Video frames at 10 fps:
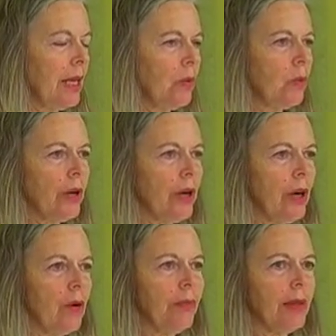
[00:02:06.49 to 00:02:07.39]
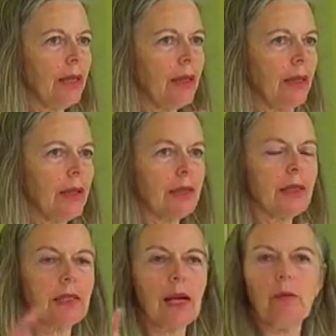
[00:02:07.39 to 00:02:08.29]
And we're hoping that
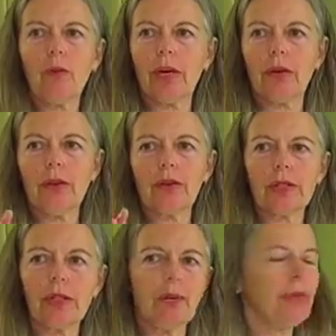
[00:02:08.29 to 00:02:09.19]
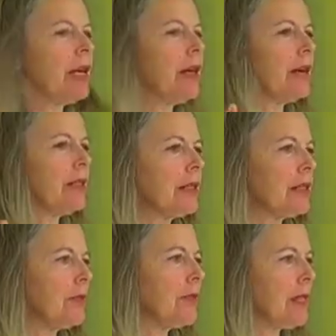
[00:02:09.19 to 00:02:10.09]
somewhere there's an
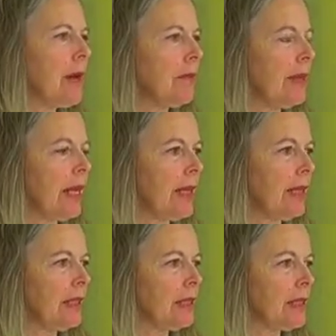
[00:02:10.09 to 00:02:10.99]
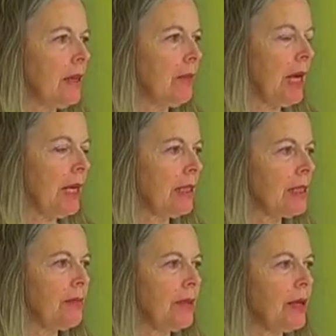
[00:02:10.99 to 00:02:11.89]
appearance of something that's going to make
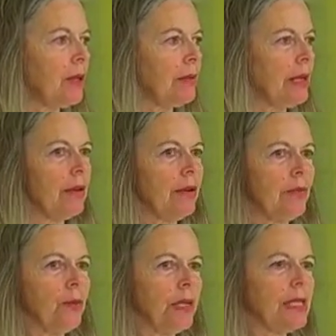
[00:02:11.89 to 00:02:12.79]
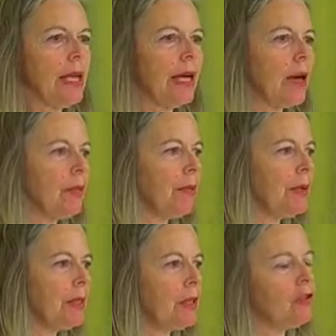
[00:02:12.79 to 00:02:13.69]
us feel better. If we take up a
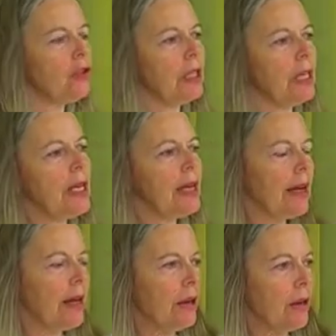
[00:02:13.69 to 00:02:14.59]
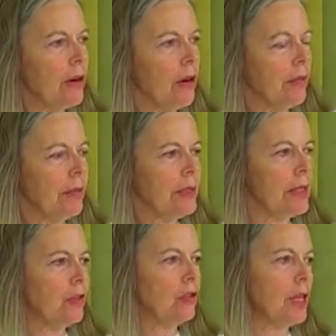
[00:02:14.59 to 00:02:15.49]
position here or a
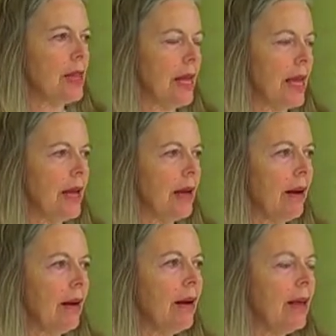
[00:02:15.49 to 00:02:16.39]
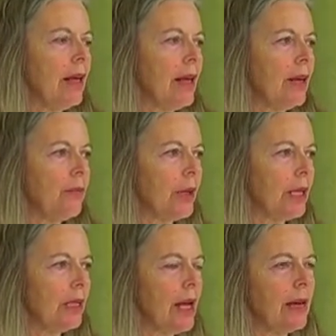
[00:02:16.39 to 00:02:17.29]
position there, if
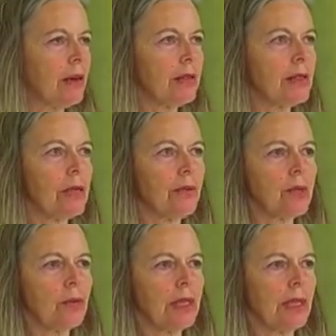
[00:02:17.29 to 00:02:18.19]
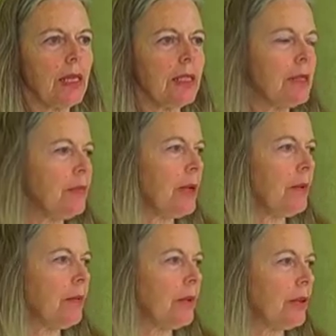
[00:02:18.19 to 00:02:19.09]
we align ourselves with these
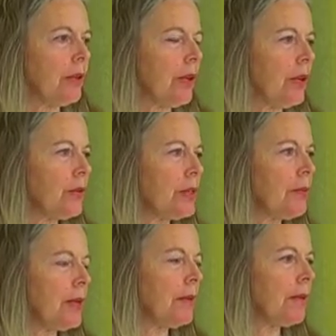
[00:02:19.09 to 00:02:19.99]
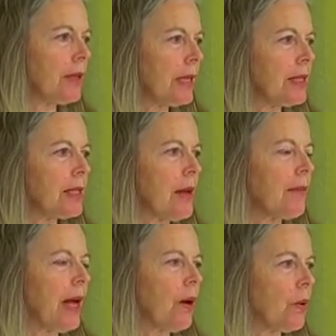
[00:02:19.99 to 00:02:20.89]
people or those people, then
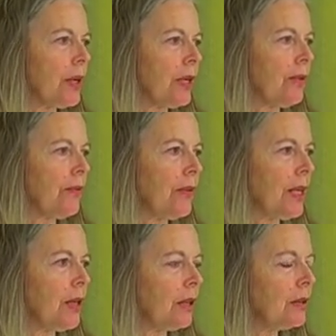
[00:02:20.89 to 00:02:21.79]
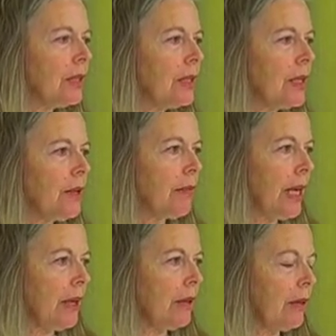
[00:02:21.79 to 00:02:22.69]
somehow we're going to feel
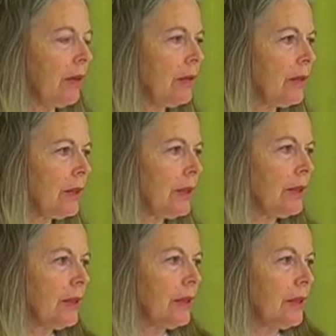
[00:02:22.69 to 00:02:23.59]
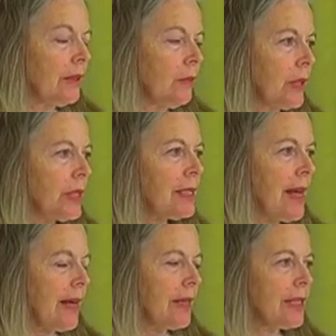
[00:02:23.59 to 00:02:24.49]
better, more
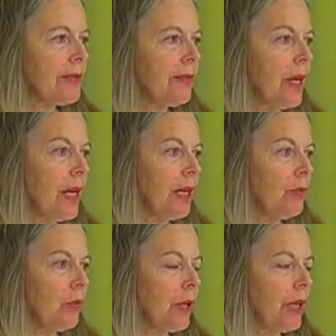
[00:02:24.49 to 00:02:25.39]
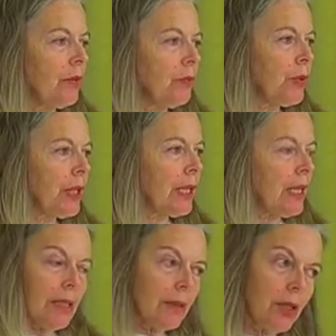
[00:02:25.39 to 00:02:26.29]
satisfied, more
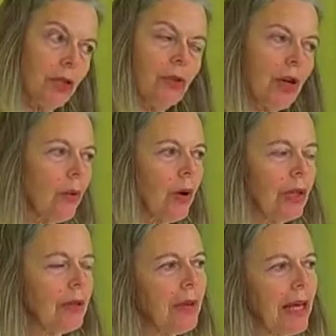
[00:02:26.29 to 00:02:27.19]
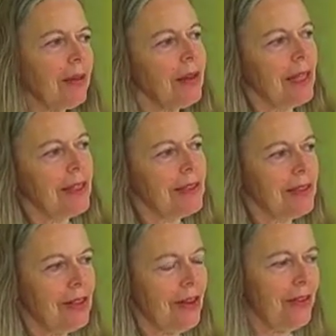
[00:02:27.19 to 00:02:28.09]
complete. You know all about
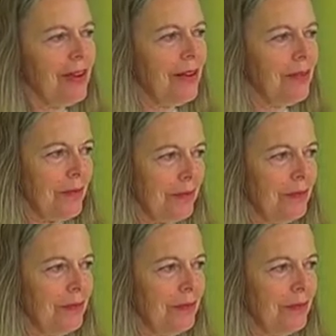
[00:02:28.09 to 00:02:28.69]
this, don't you?